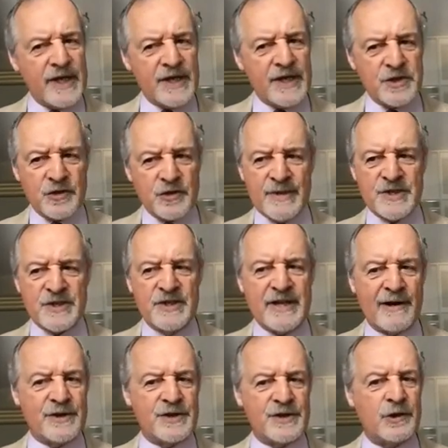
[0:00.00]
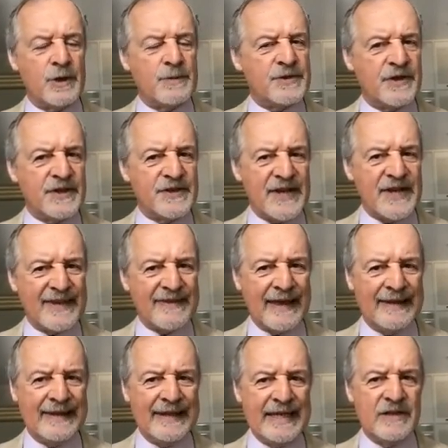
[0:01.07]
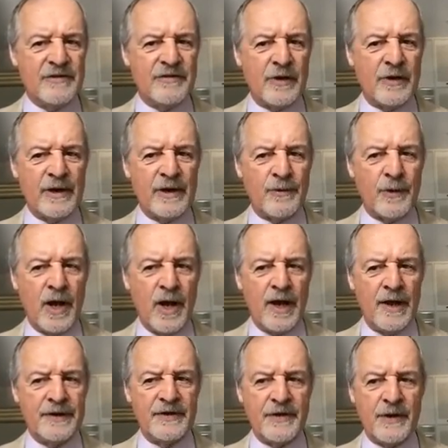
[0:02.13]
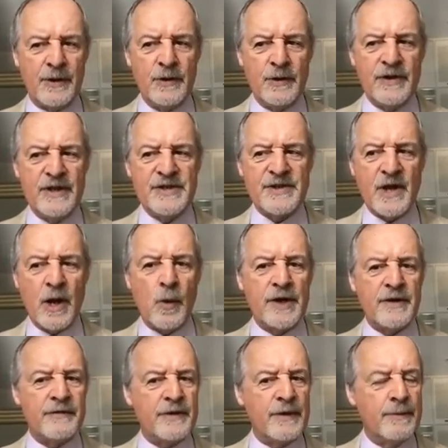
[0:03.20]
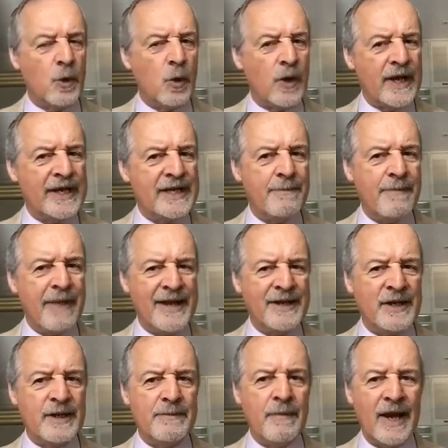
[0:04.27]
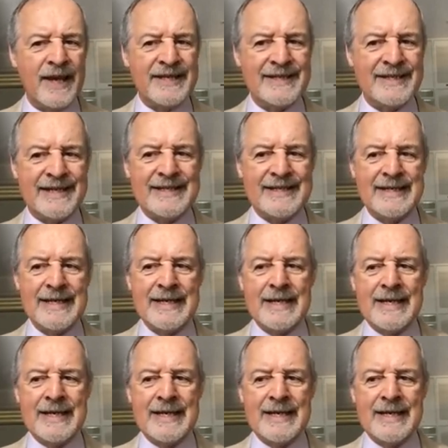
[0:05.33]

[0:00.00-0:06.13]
Of all of the extremist and terrorist groups that take their lead from Iran, the Houthis are one of the more independent minded.